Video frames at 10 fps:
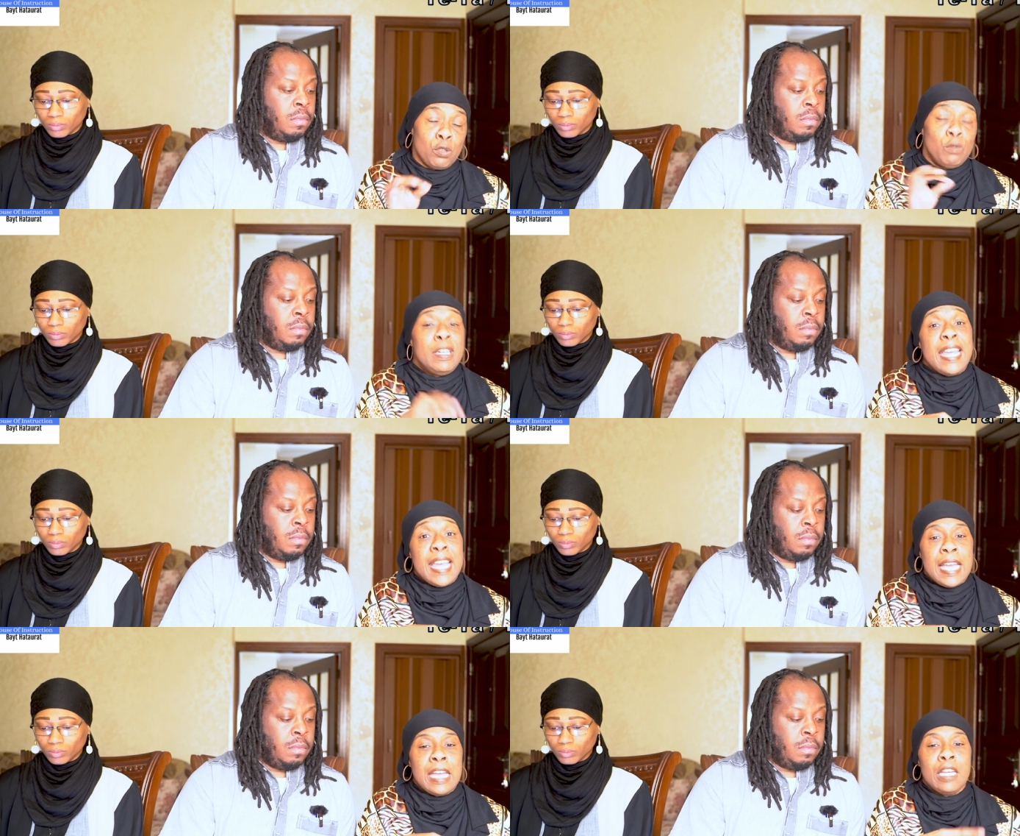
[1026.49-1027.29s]
Speaker 1: you
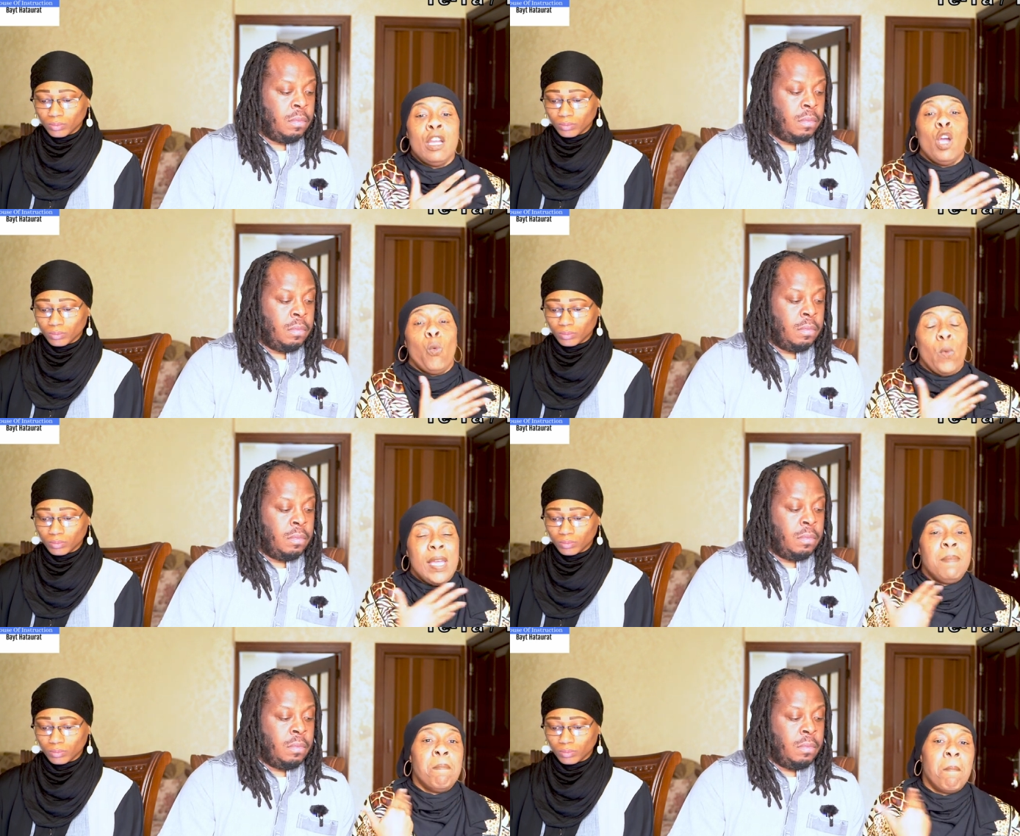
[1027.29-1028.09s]
need,
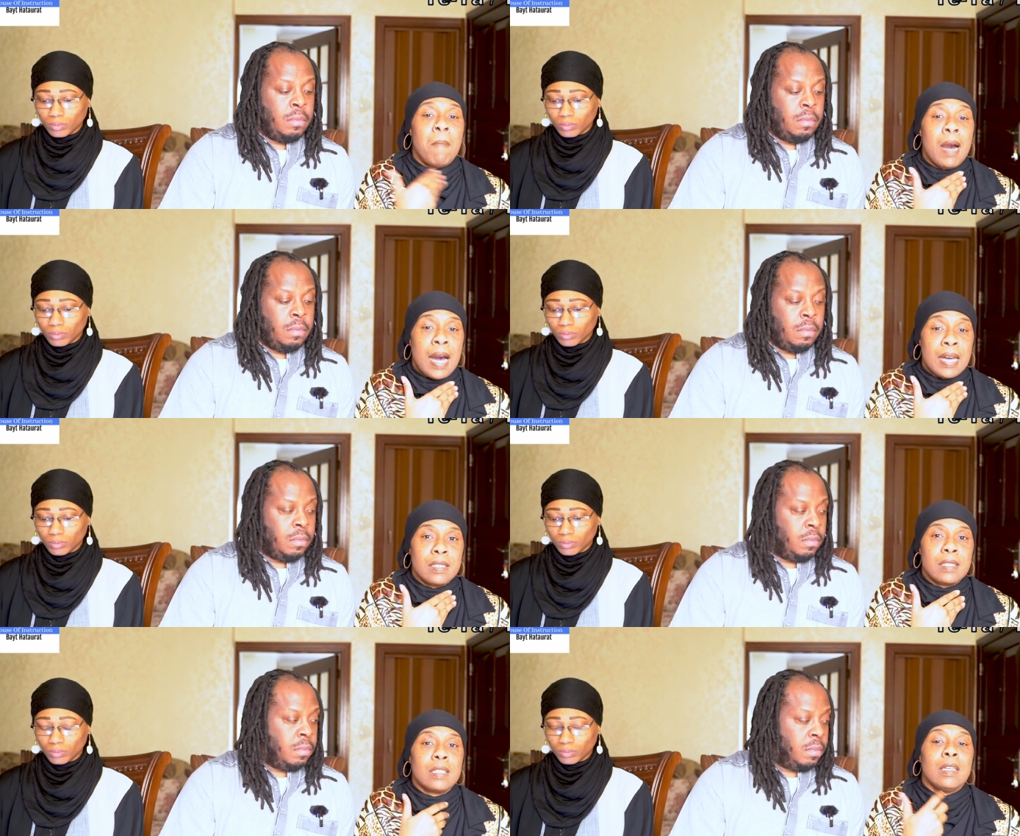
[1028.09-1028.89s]
we
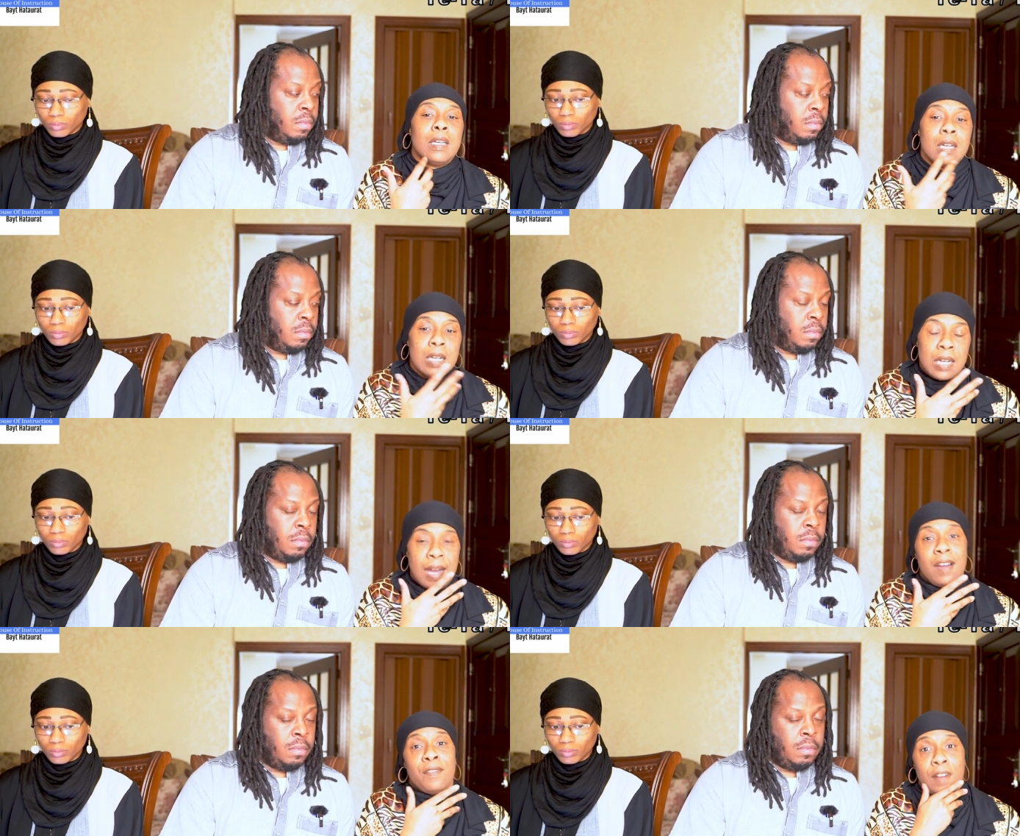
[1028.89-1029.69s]
must
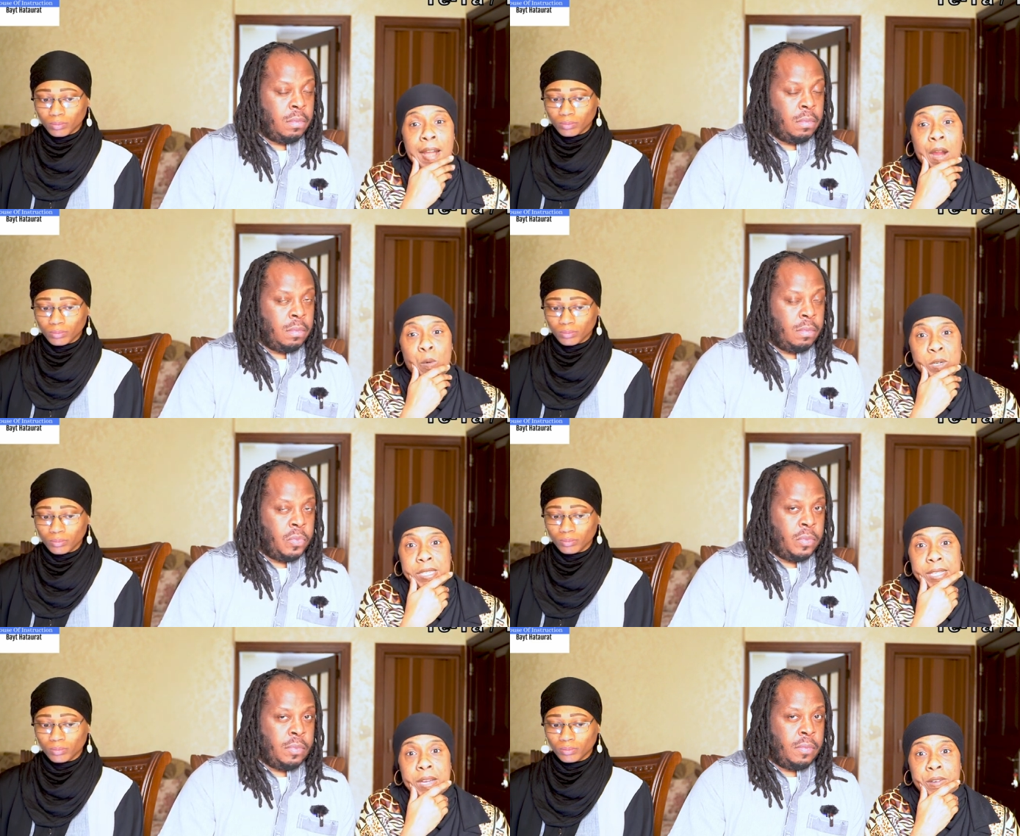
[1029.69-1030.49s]
cover
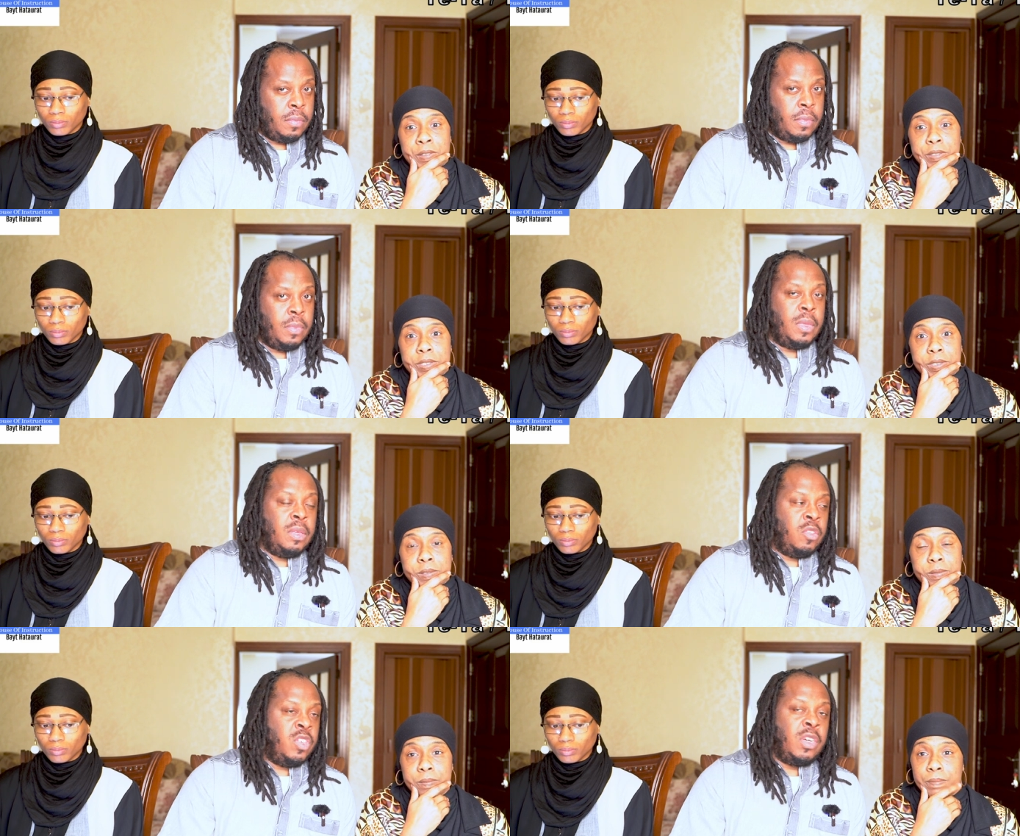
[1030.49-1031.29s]
ourselves.
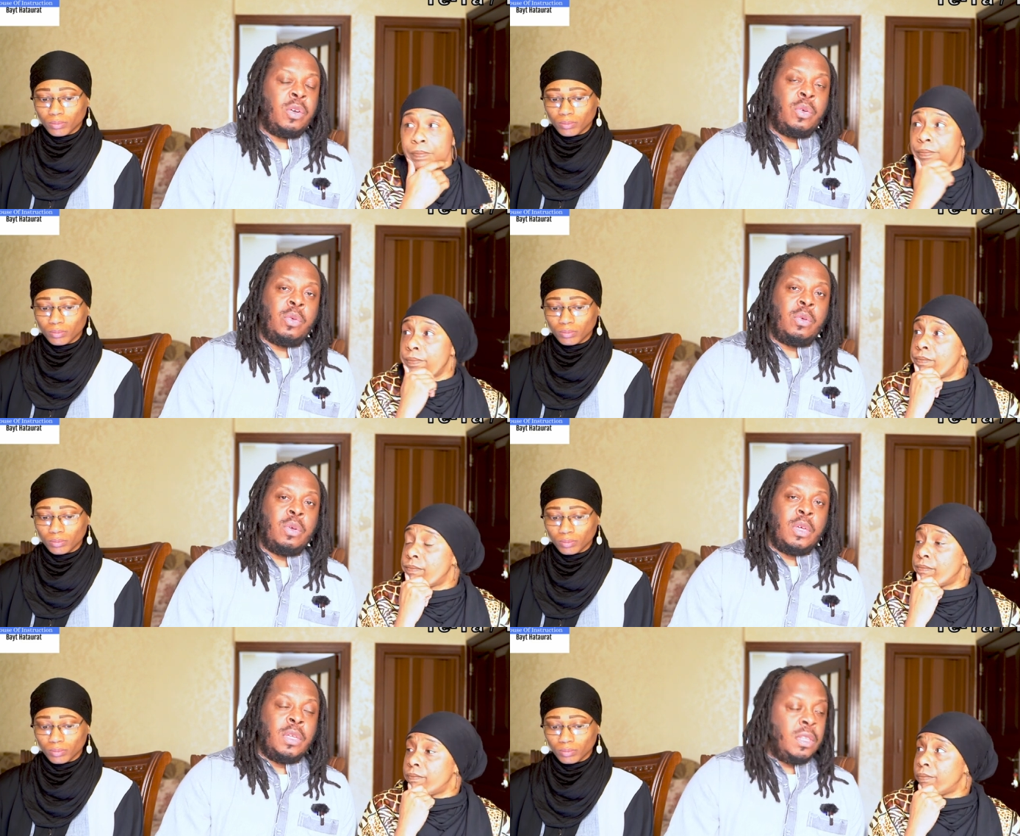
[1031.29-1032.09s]

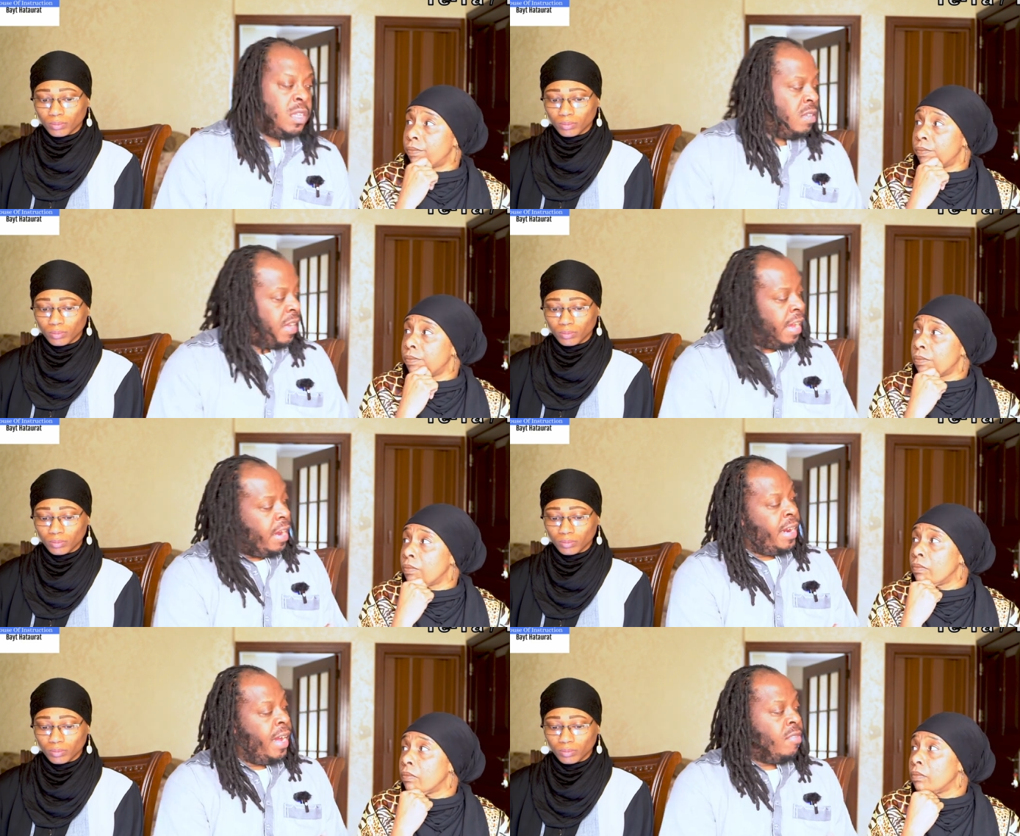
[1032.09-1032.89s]
Speaker 2: So this
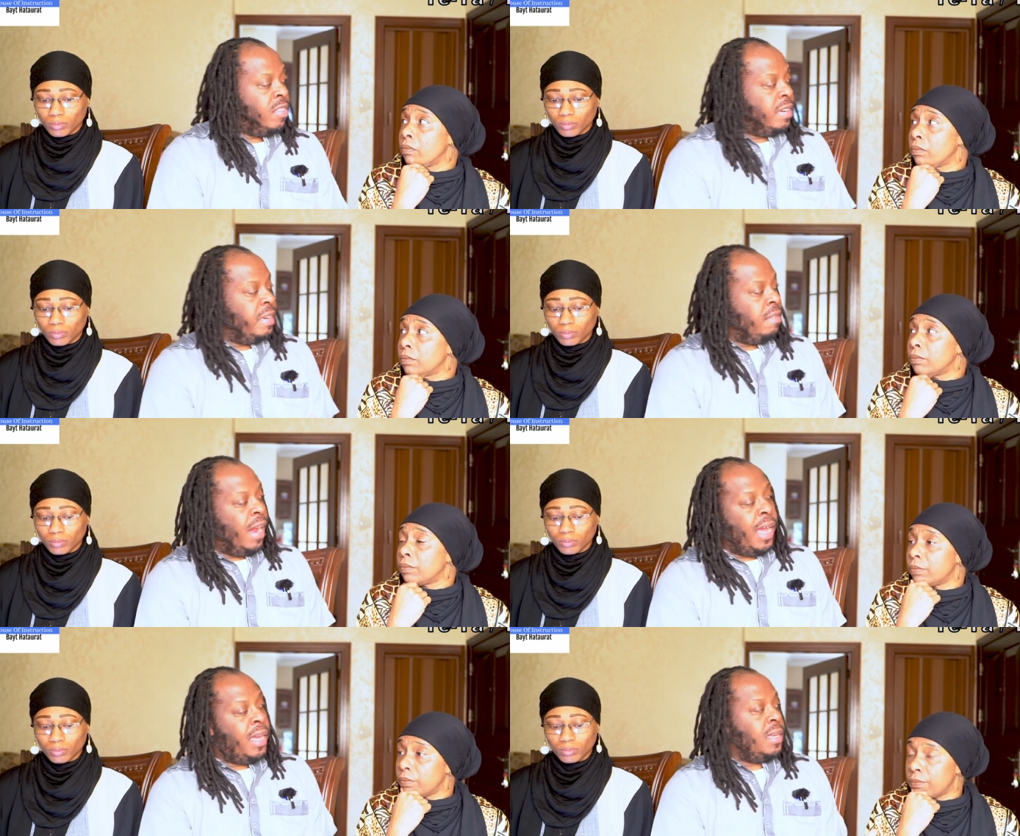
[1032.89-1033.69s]
hair covering,
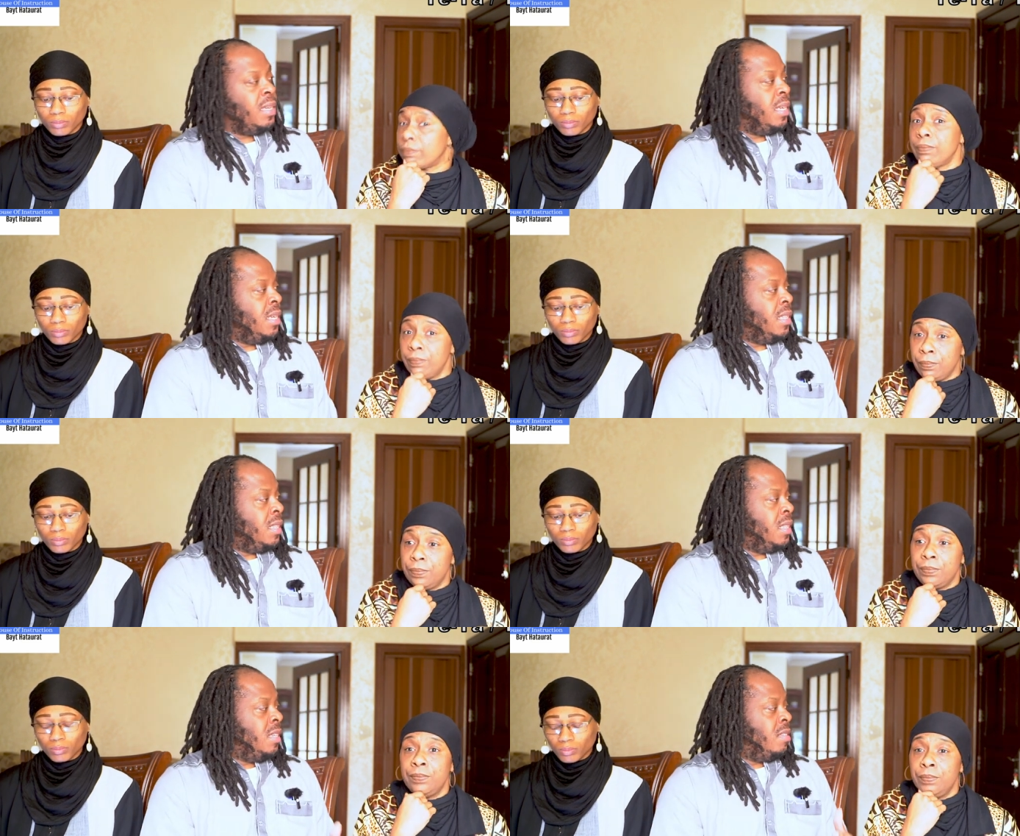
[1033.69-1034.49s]
right?
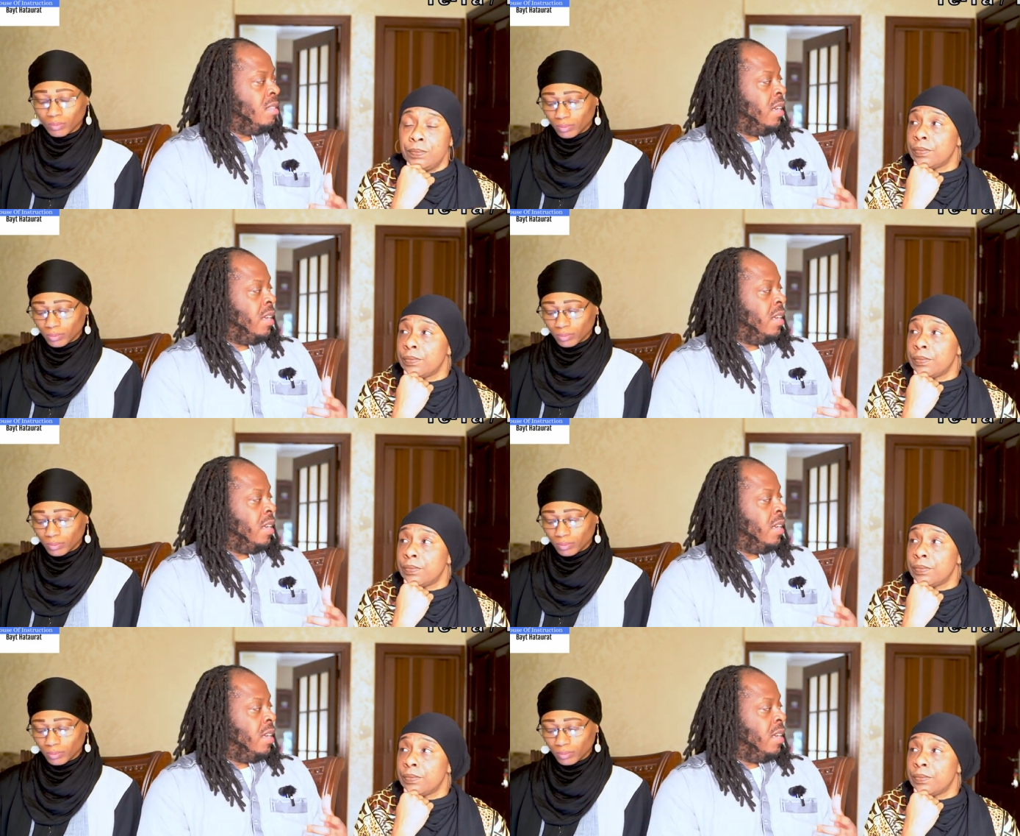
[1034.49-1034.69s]
Mm-hmm. This